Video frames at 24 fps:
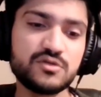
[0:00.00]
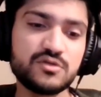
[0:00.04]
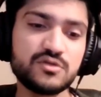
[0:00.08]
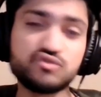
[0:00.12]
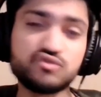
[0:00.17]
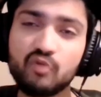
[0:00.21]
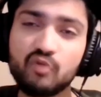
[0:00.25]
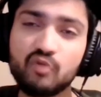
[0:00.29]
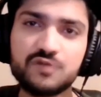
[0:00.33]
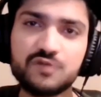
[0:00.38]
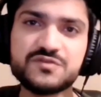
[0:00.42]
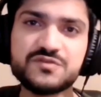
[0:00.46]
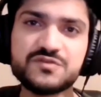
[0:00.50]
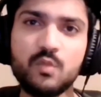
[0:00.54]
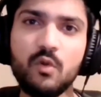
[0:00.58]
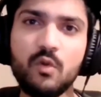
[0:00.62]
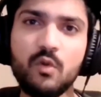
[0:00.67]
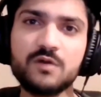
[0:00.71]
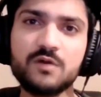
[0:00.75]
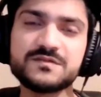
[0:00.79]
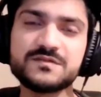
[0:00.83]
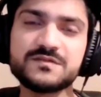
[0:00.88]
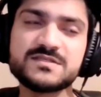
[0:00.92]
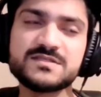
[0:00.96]
drawn
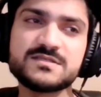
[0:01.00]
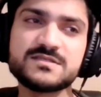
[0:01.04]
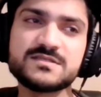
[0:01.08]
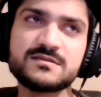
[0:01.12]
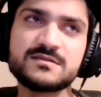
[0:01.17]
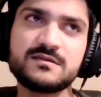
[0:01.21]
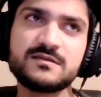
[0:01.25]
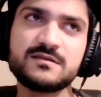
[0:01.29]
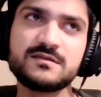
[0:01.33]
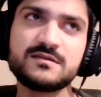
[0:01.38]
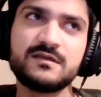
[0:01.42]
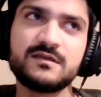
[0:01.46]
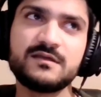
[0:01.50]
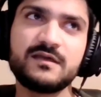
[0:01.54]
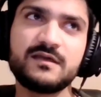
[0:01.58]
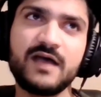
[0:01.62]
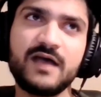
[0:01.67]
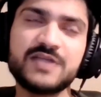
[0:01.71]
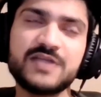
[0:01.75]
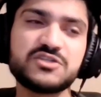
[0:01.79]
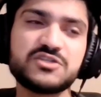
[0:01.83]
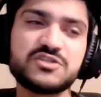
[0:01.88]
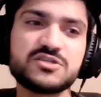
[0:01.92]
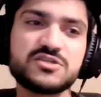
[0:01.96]
towards,
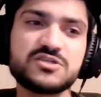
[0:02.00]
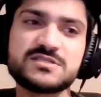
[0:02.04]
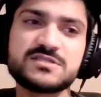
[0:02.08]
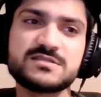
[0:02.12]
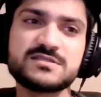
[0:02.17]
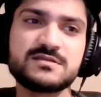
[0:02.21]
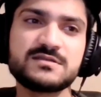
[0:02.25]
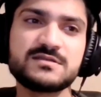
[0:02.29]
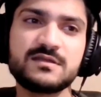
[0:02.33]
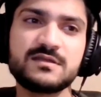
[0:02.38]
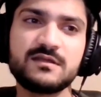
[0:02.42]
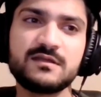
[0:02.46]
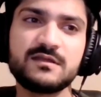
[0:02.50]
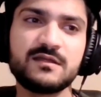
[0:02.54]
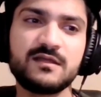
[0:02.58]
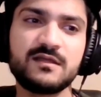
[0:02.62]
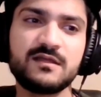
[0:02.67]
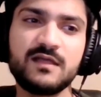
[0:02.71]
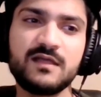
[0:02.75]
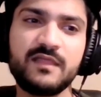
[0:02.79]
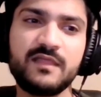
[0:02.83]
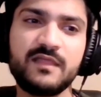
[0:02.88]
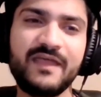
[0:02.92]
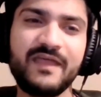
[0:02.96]
I just
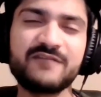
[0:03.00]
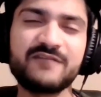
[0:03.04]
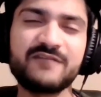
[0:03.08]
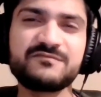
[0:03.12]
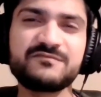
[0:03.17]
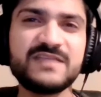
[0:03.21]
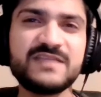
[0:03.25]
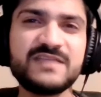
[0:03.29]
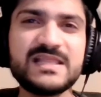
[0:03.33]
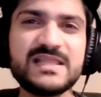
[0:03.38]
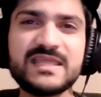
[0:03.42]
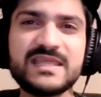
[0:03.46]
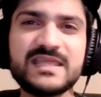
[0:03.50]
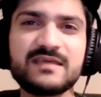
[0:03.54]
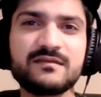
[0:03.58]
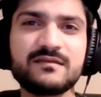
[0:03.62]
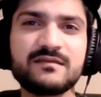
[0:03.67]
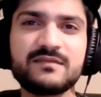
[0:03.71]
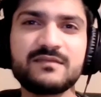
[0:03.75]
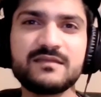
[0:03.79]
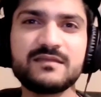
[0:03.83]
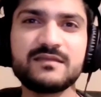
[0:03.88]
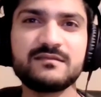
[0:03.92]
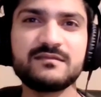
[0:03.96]
that feeling
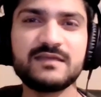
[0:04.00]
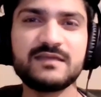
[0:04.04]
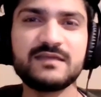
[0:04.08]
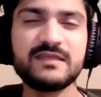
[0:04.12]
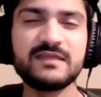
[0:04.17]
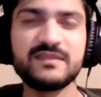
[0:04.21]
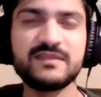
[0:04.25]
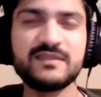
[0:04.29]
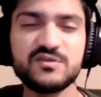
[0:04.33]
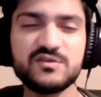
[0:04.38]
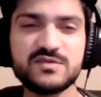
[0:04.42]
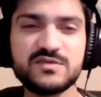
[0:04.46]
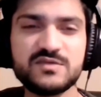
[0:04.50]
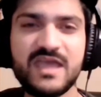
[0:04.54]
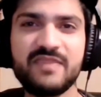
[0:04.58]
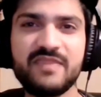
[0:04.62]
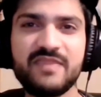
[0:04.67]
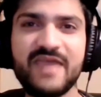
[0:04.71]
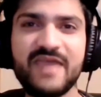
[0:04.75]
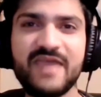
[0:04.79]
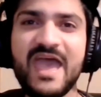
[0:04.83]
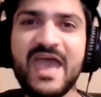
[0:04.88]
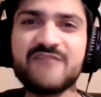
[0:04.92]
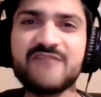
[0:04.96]
that you
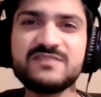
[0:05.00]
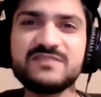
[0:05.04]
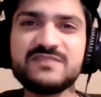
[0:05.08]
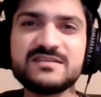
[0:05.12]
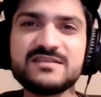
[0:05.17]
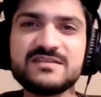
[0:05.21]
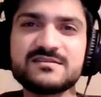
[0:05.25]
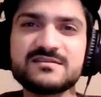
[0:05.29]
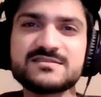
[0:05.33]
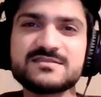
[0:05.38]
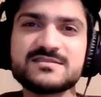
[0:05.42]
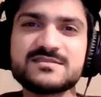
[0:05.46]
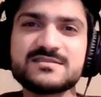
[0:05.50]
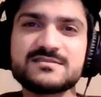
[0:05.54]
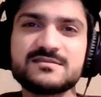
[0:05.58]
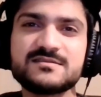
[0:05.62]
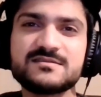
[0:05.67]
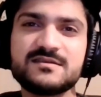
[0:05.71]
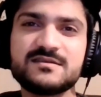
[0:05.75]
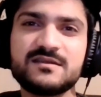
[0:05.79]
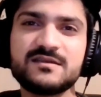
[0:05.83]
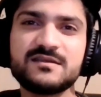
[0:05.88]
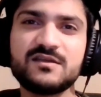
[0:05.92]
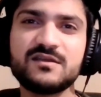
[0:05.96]
get, the heaviness,
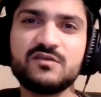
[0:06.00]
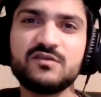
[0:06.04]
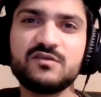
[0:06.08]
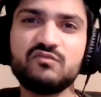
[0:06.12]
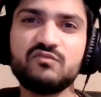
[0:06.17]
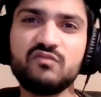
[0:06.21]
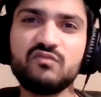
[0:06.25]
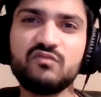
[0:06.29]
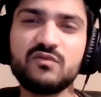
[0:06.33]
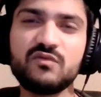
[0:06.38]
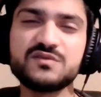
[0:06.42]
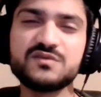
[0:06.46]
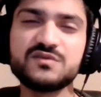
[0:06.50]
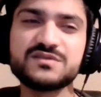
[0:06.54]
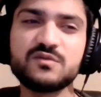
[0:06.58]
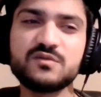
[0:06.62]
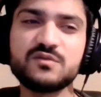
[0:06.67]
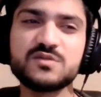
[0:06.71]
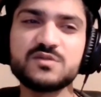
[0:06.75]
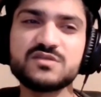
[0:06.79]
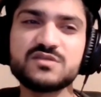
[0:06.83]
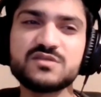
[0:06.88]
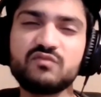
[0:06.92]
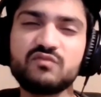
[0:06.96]

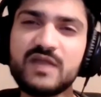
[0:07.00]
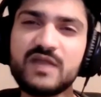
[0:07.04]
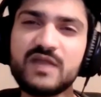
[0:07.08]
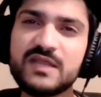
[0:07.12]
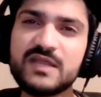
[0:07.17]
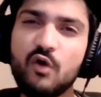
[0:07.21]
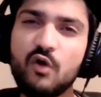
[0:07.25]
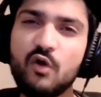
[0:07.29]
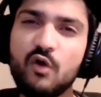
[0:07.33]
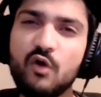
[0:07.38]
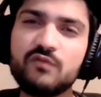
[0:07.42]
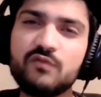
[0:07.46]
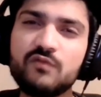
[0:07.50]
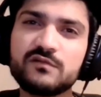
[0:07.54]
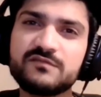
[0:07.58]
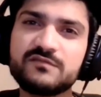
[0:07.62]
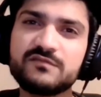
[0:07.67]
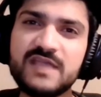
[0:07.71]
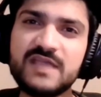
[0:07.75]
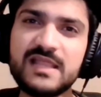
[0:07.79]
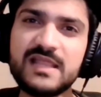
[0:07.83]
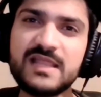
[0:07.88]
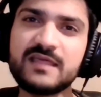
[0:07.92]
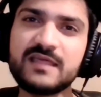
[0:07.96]
was a really awful
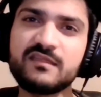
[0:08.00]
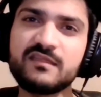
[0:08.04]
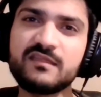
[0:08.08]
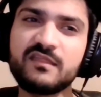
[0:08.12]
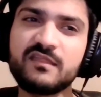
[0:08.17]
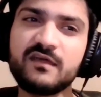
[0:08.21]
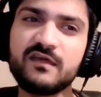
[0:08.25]
feeling